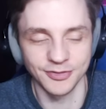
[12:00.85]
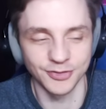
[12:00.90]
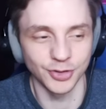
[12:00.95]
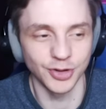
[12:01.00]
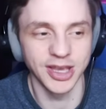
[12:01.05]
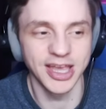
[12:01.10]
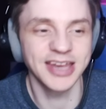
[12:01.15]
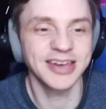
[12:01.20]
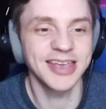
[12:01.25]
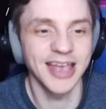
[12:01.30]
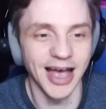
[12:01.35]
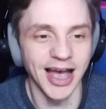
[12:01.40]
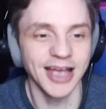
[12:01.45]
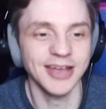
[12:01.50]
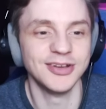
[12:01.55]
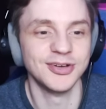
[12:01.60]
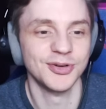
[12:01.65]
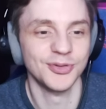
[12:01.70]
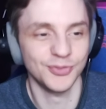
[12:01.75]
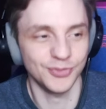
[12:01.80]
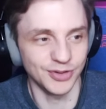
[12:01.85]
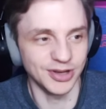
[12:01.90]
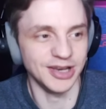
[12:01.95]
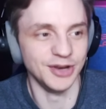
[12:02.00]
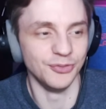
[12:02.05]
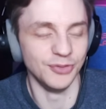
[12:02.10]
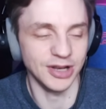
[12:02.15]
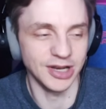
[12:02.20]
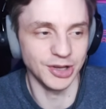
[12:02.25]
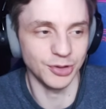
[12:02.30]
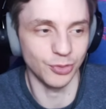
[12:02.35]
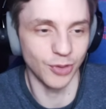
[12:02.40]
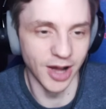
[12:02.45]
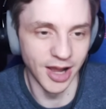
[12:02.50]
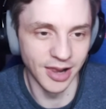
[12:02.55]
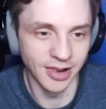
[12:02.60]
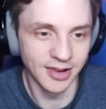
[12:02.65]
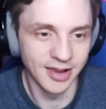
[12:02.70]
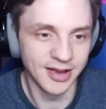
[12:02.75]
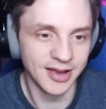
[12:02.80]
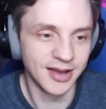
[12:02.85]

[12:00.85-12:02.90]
so you can kite really, really well.